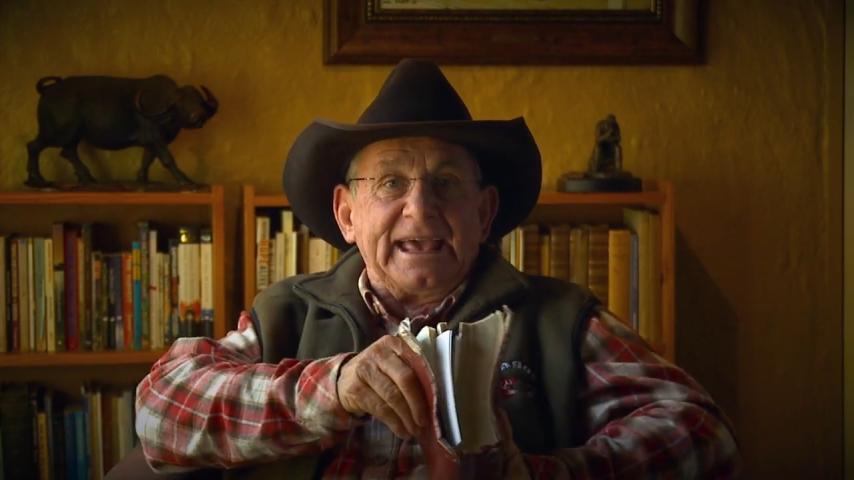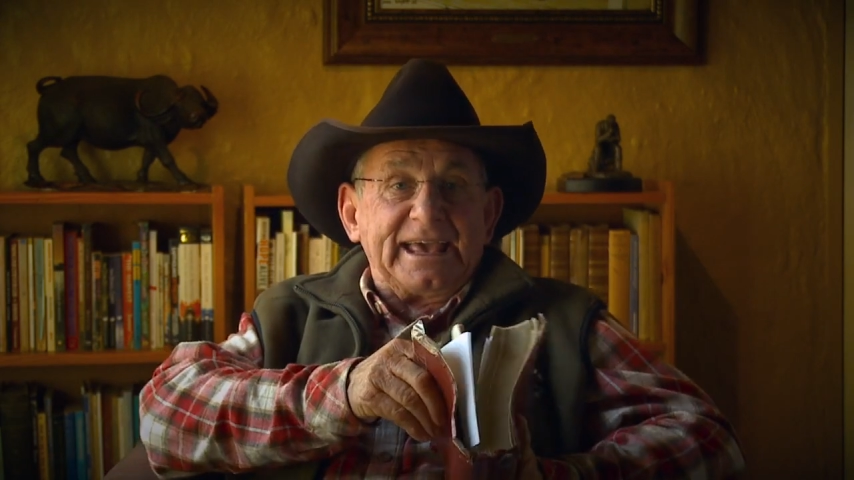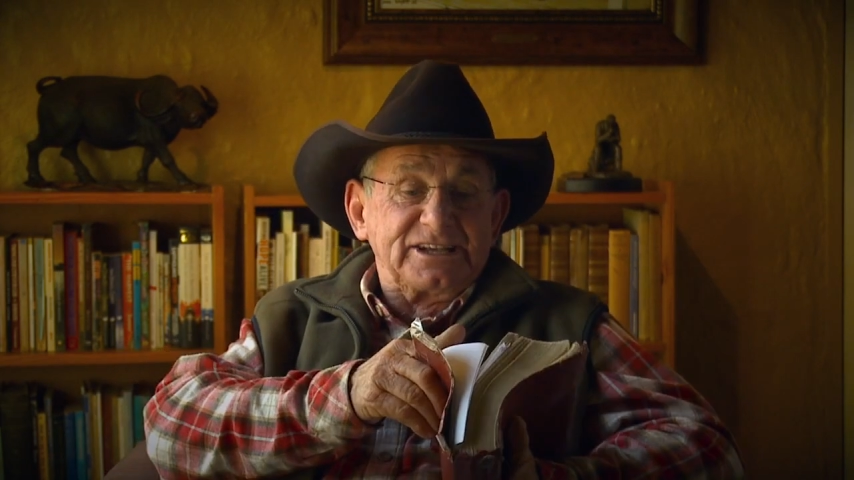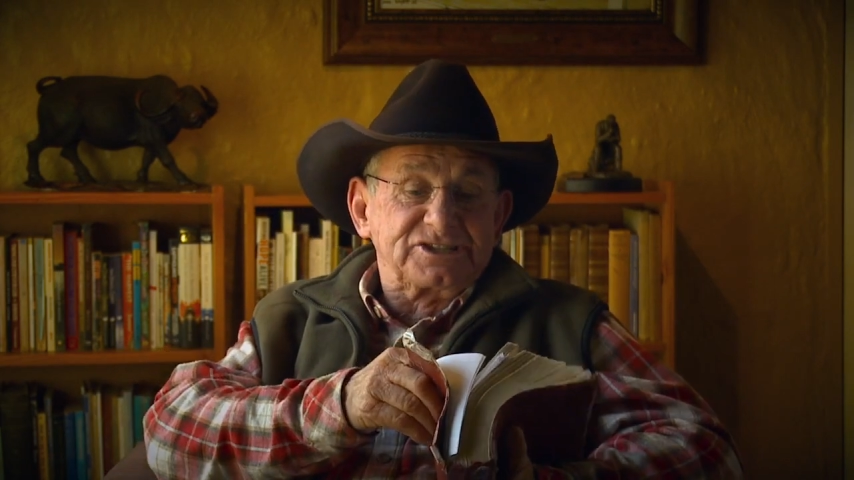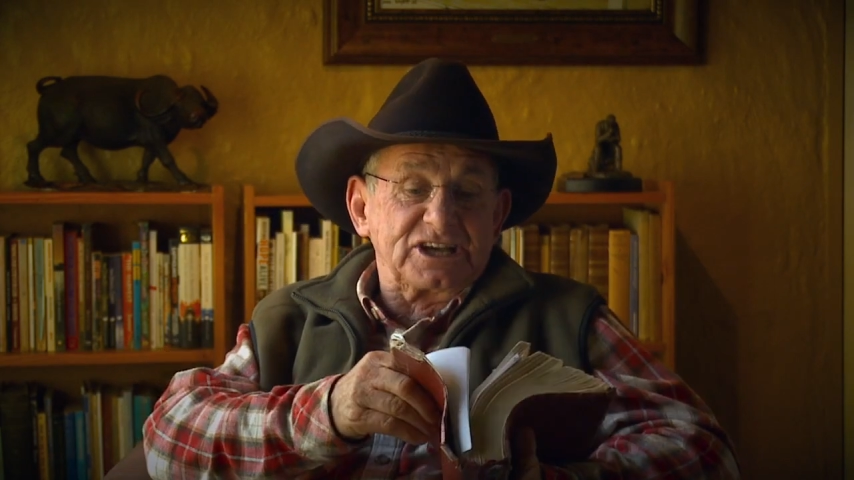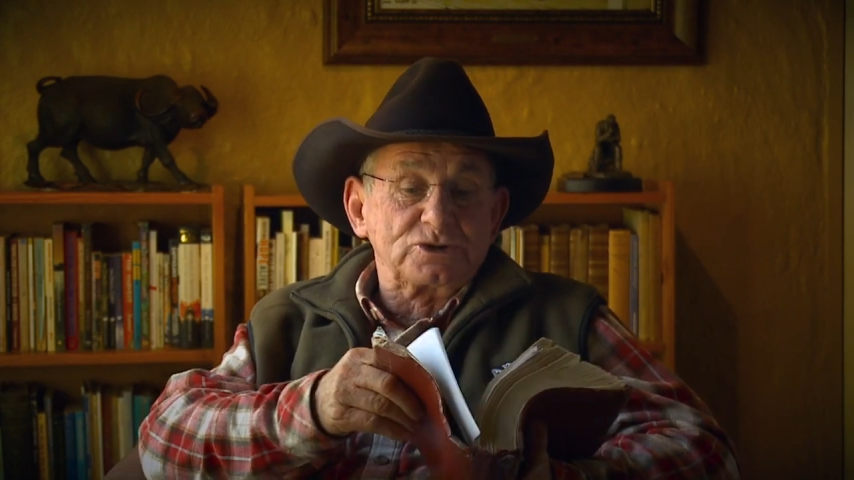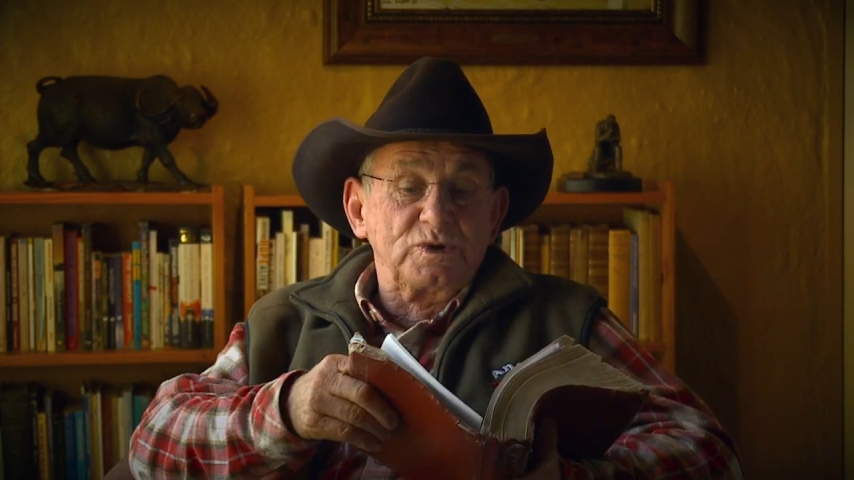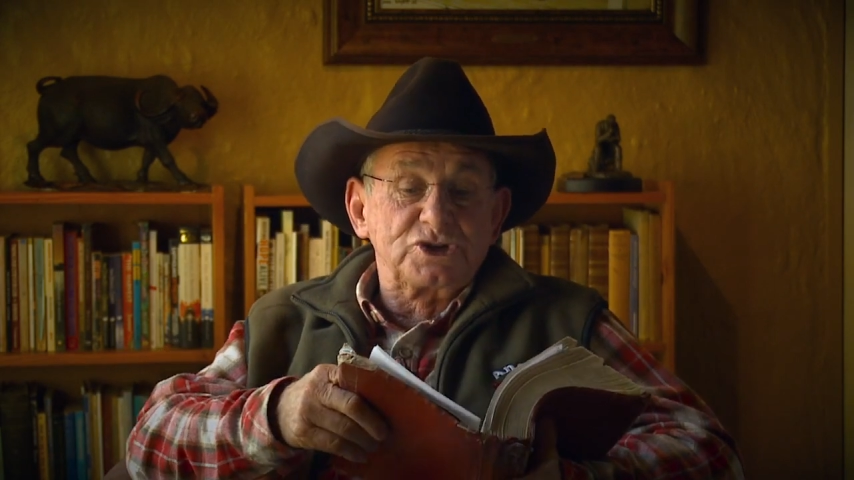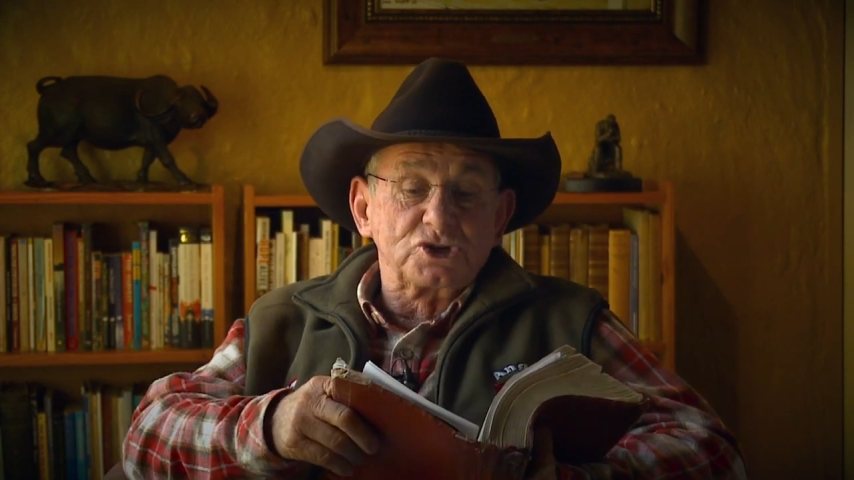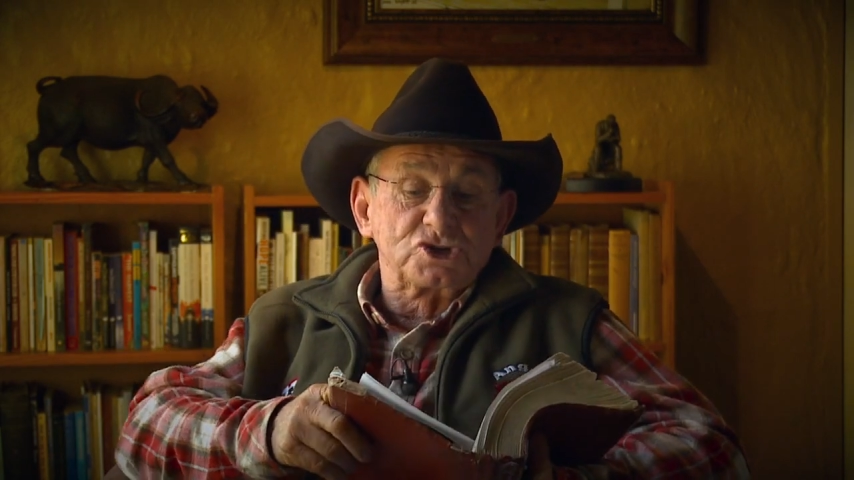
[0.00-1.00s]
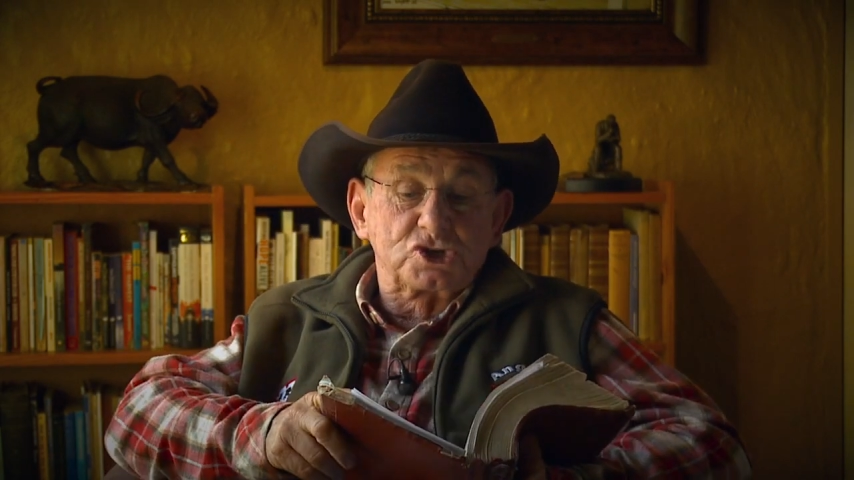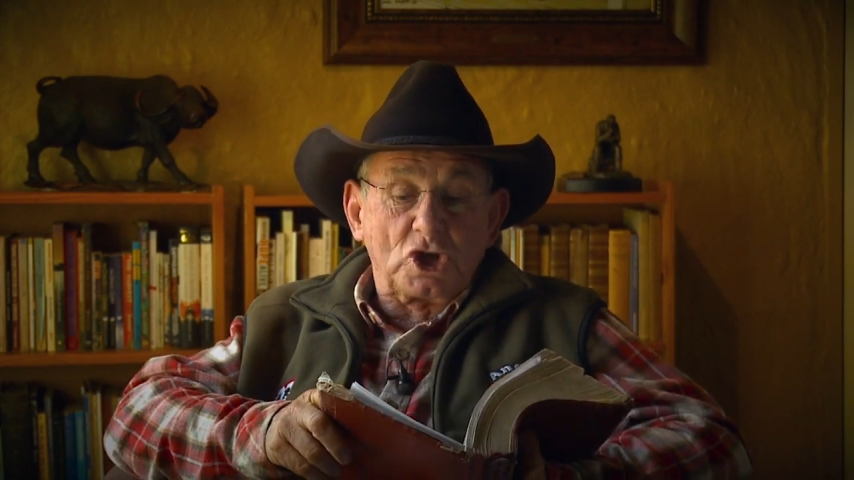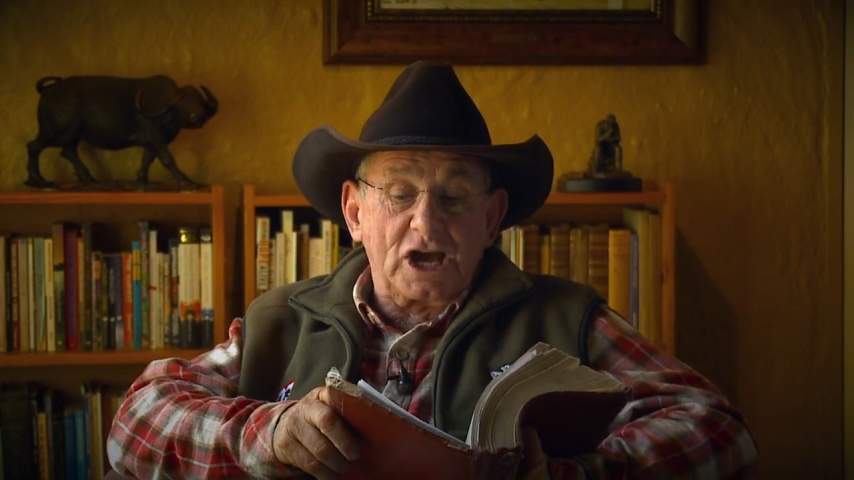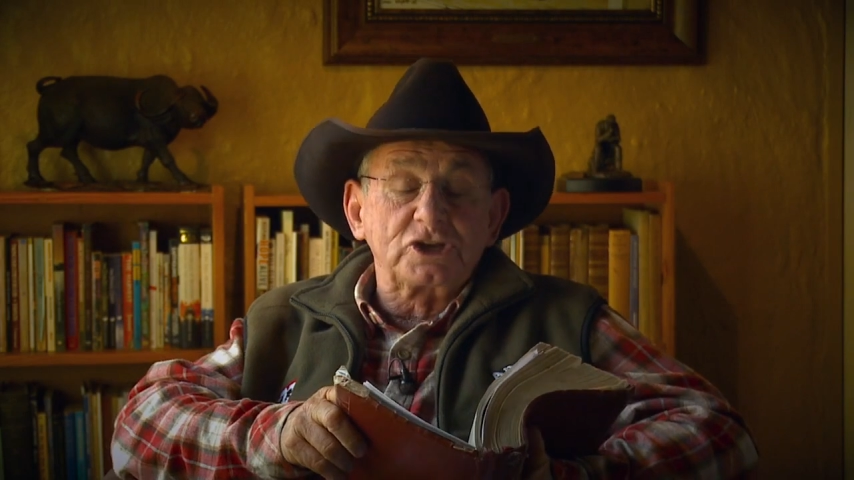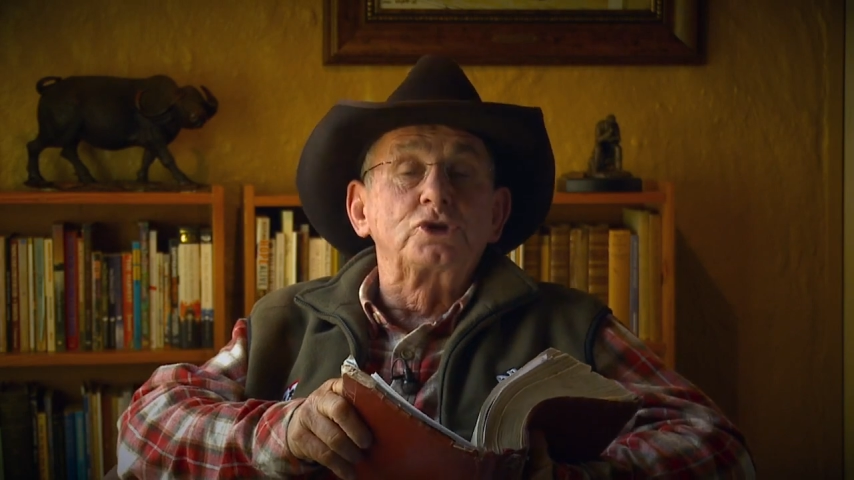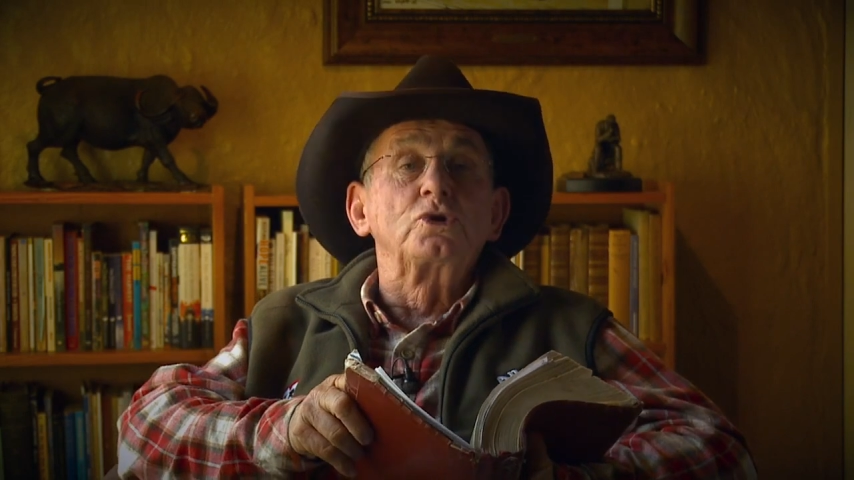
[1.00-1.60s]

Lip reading: He says we should start